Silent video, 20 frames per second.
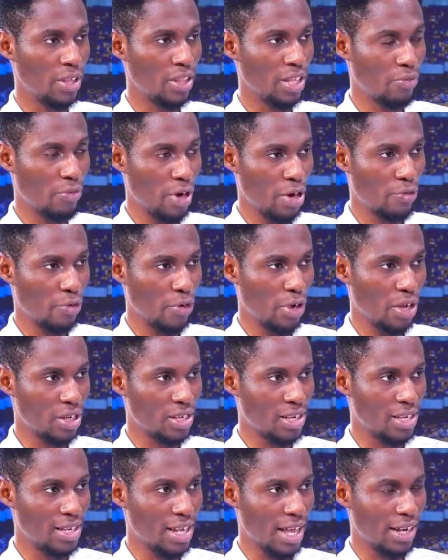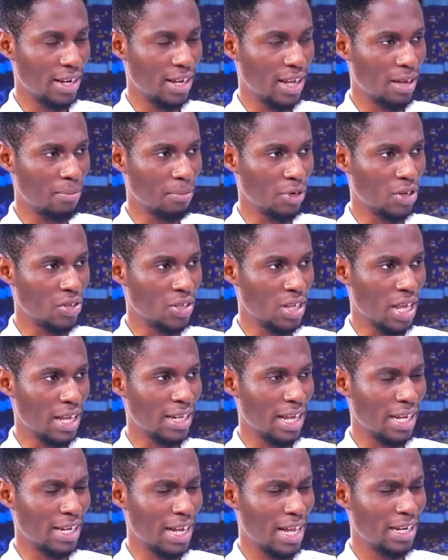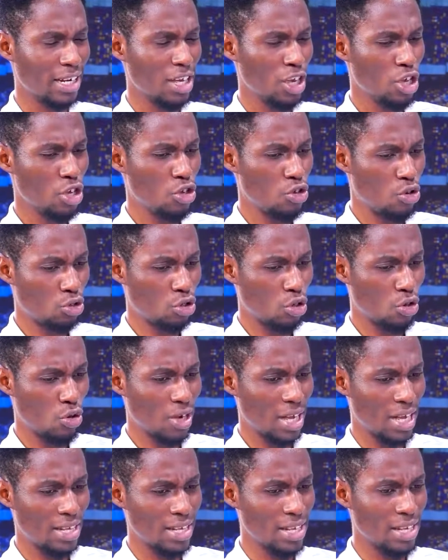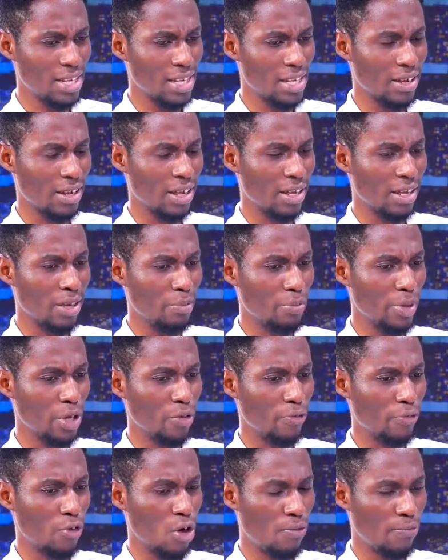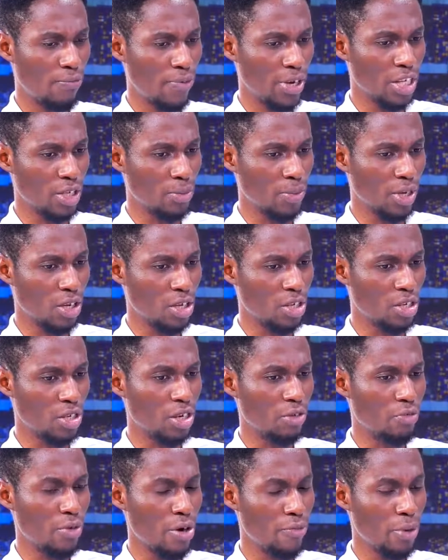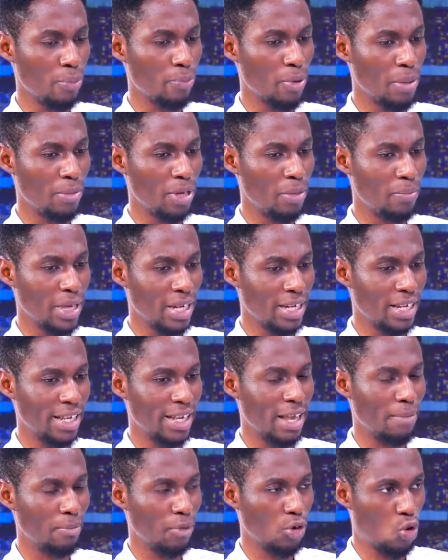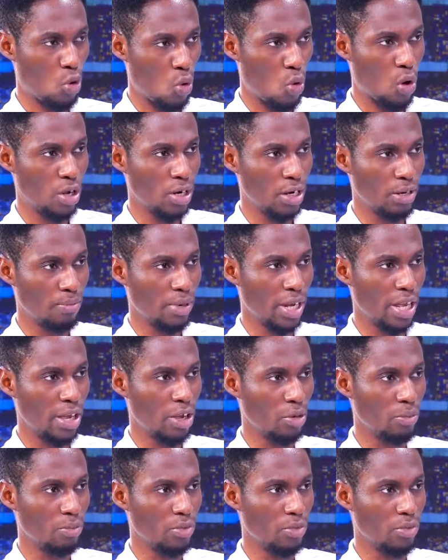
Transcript: the referee had said concerning that. And you also look at it in a bit of conflict, because the referee probably made the game go on and play on